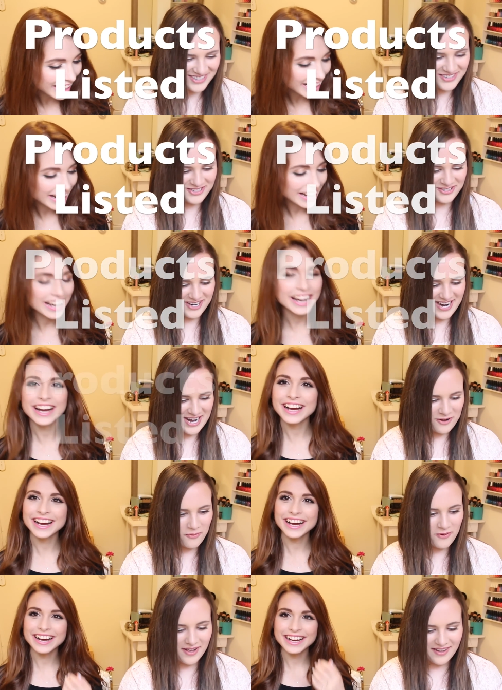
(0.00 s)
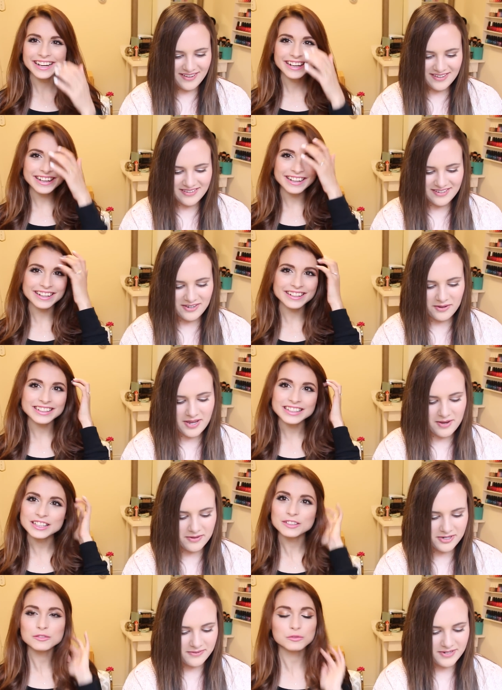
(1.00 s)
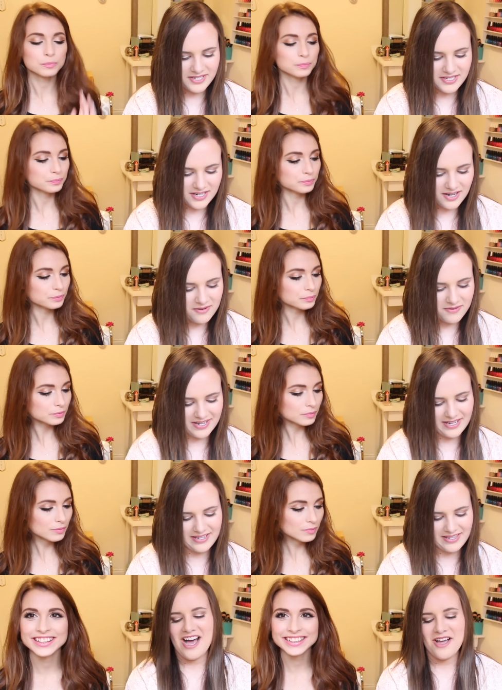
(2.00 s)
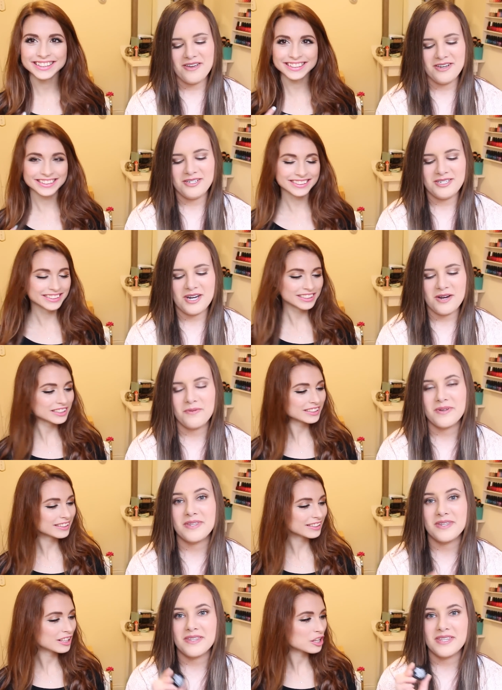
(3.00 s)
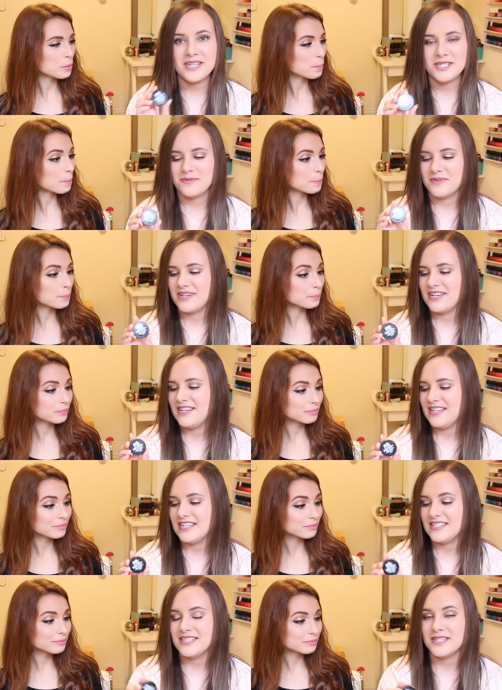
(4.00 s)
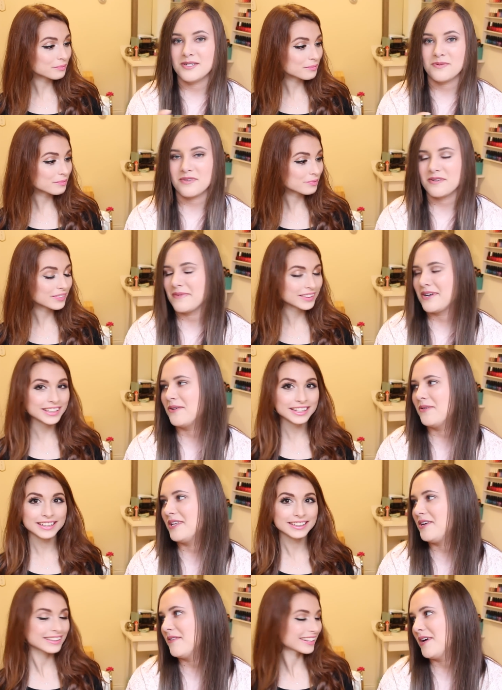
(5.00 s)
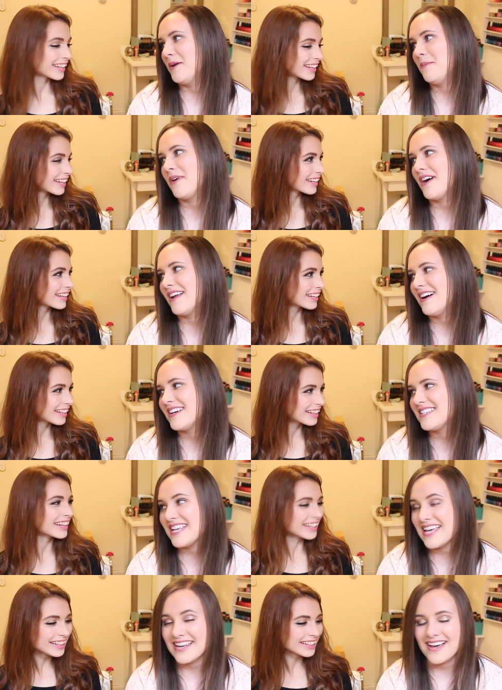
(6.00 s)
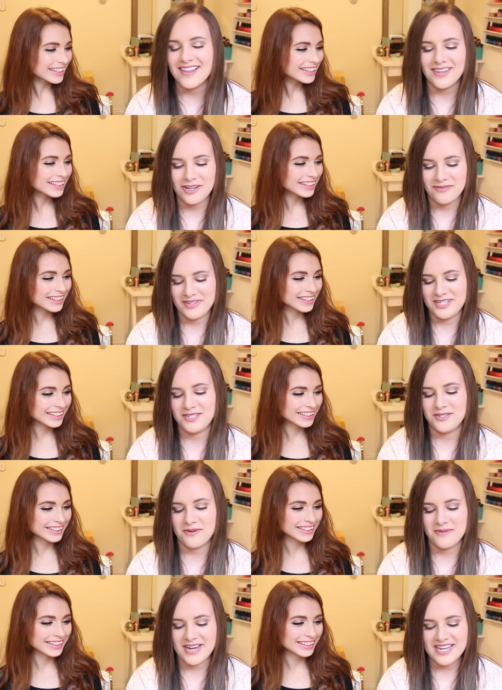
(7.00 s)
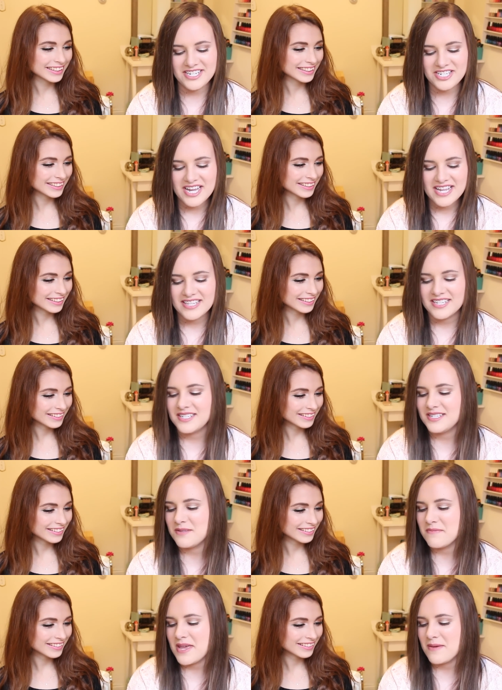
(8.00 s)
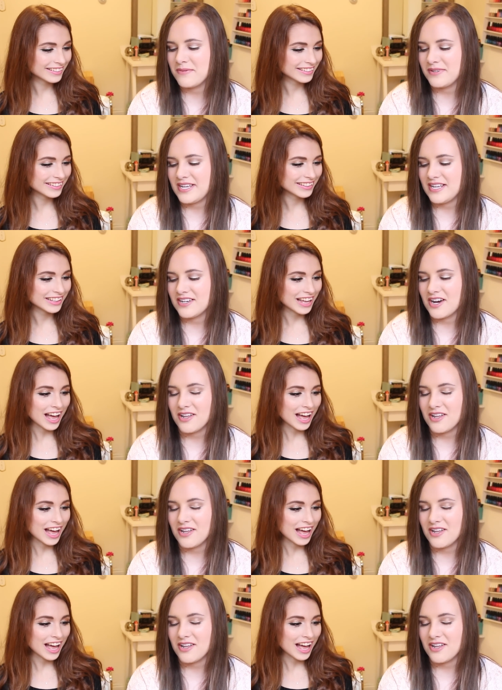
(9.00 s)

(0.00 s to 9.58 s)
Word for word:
Speaker 1: sounds great. Well, okay, what do I start with? I'm gonna start with this one. This is one of my holy grail products and I love this so much. This is the Maybelline